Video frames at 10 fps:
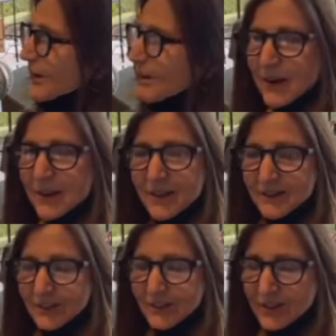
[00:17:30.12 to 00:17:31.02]
up on
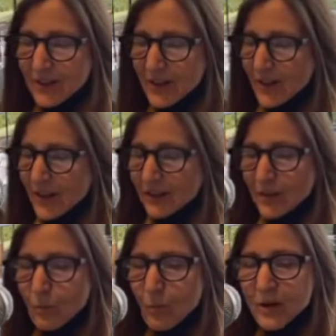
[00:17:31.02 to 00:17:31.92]
us, the
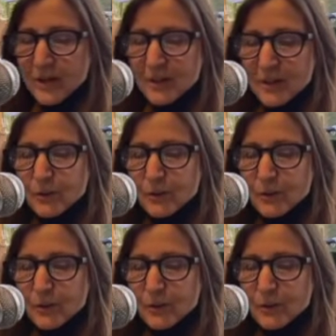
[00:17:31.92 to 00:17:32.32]
one